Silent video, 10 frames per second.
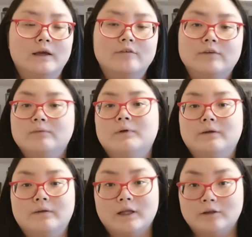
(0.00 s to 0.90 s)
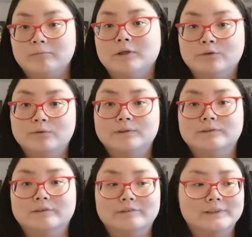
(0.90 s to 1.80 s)
female and male
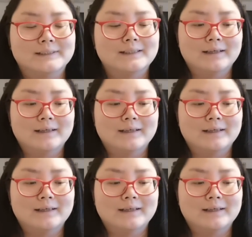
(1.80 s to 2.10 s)
quilters,